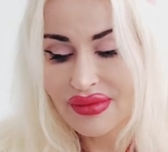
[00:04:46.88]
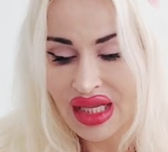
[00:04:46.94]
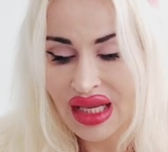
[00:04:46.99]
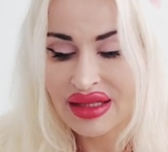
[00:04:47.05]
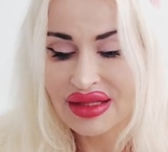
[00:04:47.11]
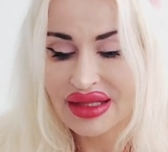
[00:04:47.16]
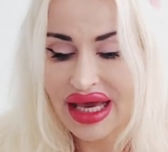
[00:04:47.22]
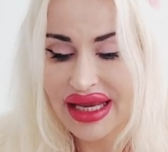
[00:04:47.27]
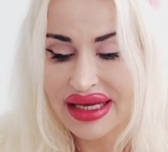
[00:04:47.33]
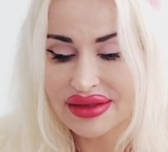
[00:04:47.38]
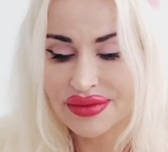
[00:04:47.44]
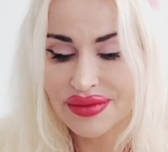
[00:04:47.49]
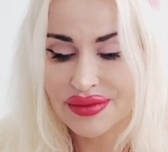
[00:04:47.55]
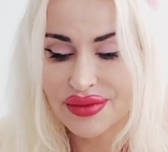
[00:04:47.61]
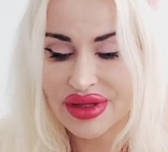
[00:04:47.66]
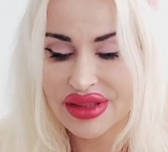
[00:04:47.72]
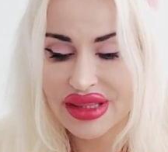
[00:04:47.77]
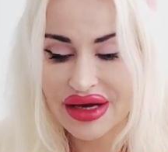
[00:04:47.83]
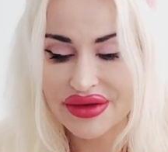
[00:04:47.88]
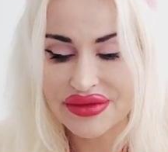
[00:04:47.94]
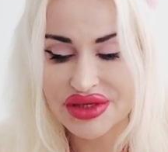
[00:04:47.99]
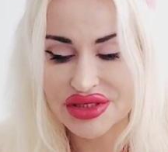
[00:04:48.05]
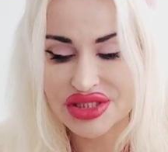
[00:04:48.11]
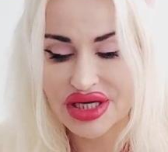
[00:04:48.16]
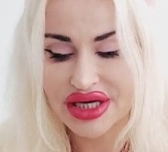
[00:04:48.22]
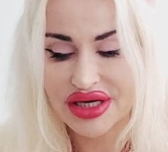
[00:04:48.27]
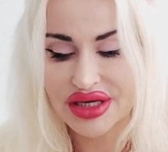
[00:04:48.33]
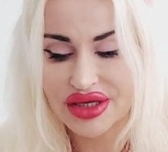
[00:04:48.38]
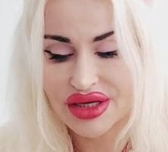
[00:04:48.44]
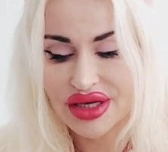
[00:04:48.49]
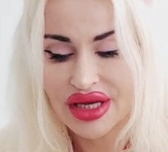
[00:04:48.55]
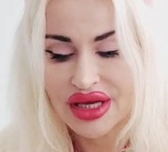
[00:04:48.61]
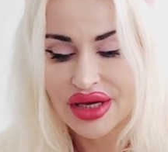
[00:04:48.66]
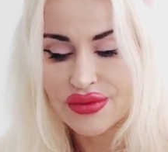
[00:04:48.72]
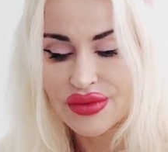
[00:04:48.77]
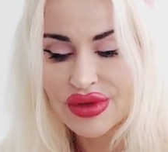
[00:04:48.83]
Light. Without the dark,
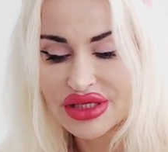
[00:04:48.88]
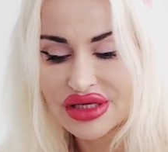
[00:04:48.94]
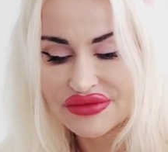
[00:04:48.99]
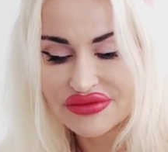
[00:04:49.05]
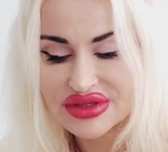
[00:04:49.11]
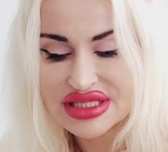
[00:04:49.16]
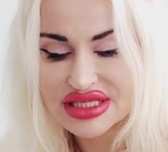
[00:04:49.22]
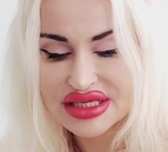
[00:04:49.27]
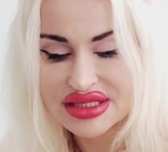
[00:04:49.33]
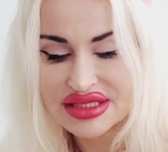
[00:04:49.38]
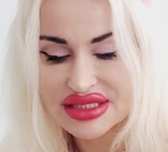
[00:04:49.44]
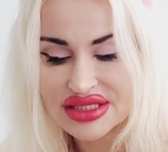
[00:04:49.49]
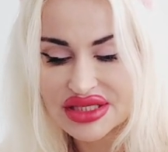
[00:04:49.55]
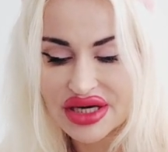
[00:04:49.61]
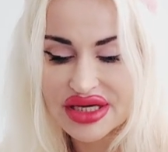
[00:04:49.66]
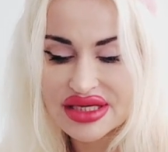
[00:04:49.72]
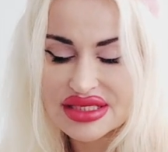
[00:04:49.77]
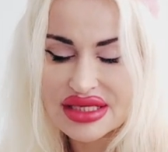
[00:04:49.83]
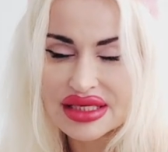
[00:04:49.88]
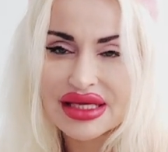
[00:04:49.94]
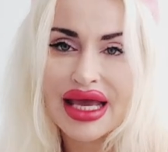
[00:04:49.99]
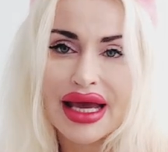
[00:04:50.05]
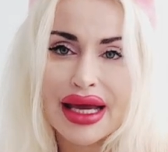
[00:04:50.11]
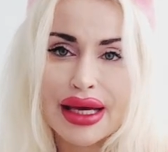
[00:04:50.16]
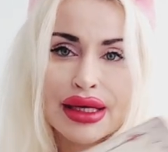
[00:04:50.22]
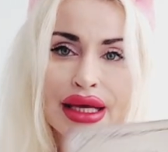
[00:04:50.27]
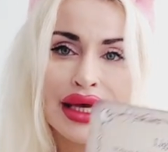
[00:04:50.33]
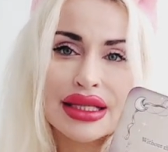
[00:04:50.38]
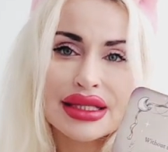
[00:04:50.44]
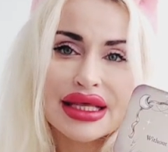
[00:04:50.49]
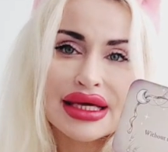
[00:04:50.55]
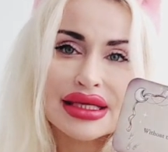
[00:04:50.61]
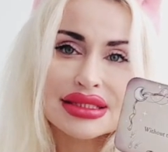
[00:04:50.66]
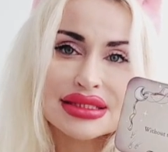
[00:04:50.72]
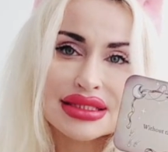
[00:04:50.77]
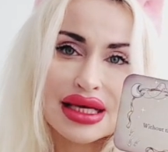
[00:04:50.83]
we'd never see the stars. Yeah,
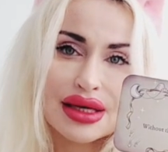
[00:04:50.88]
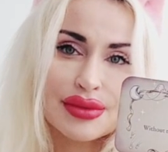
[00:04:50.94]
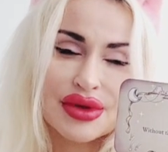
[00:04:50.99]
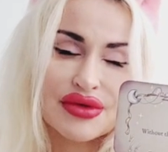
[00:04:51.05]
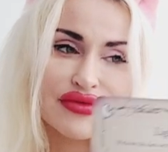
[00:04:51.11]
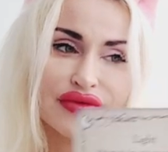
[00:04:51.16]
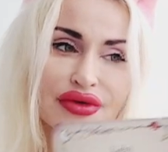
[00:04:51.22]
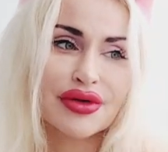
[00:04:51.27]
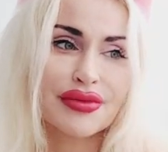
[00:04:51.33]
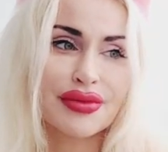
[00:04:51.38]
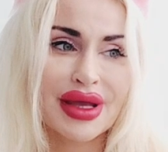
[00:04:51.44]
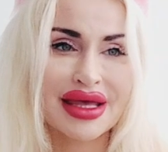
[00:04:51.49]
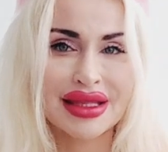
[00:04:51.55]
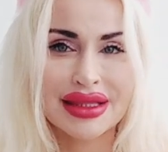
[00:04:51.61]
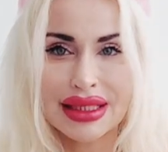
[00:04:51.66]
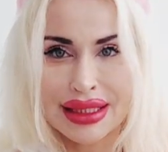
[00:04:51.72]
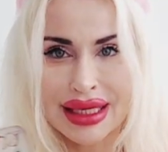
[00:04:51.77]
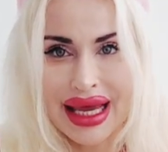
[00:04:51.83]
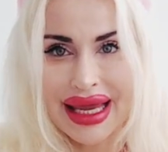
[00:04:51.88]
light is coming for you, babe. The